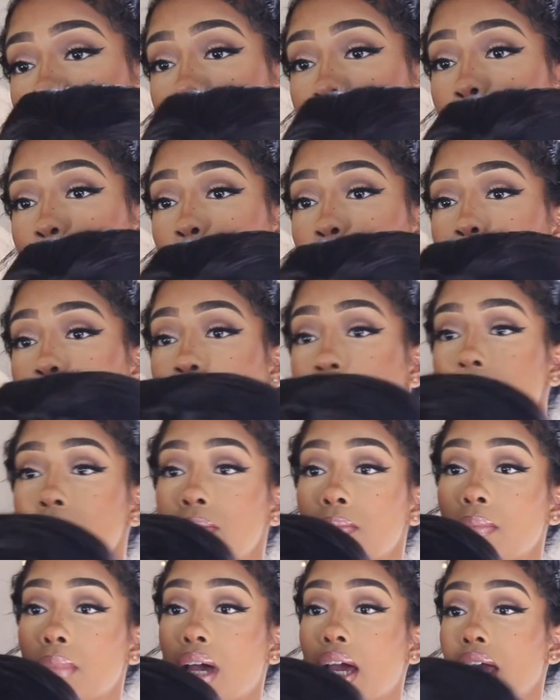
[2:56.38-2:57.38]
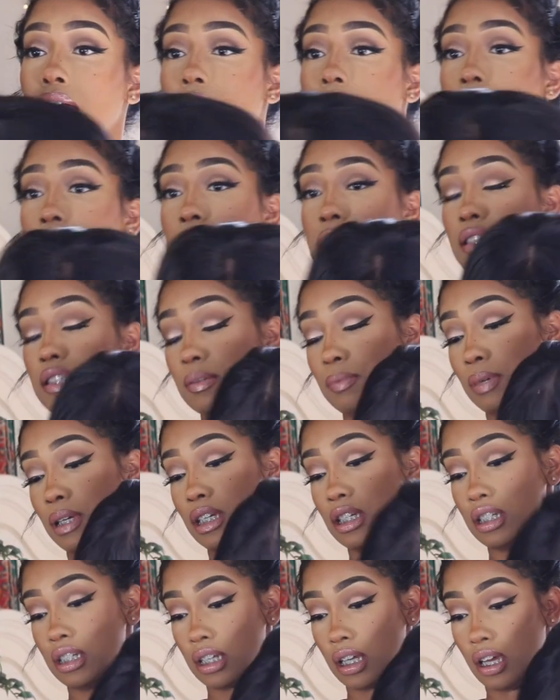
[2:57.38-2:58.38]
use my Got to
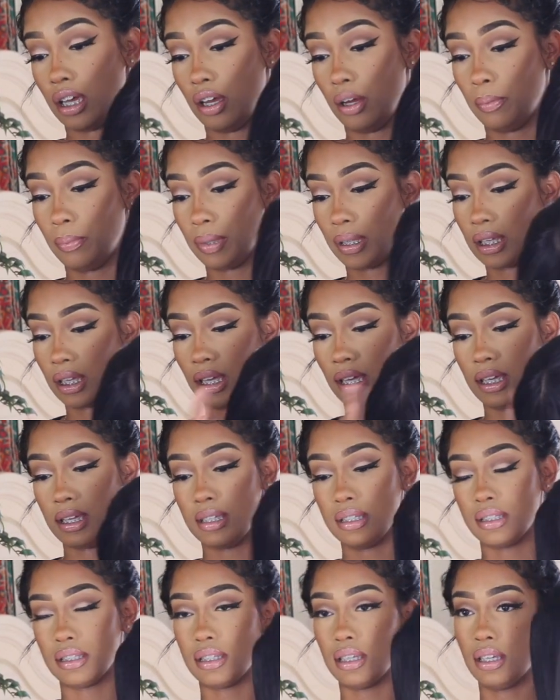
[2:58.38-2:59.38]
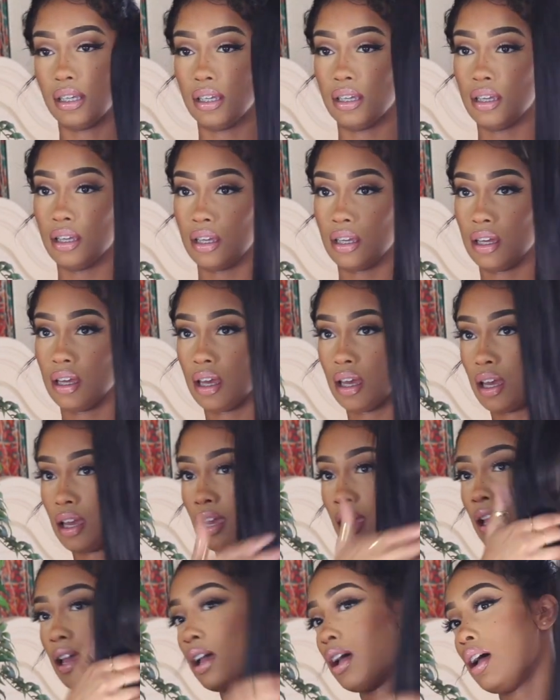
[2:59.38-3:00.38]
Be gel because
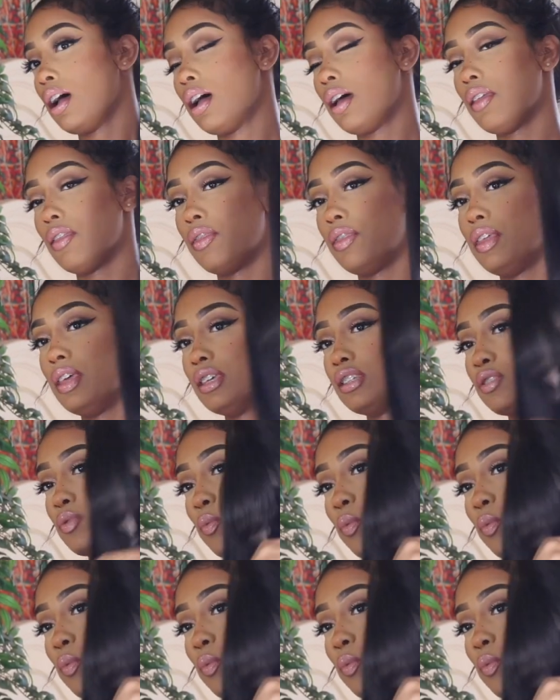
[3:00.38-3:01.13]
this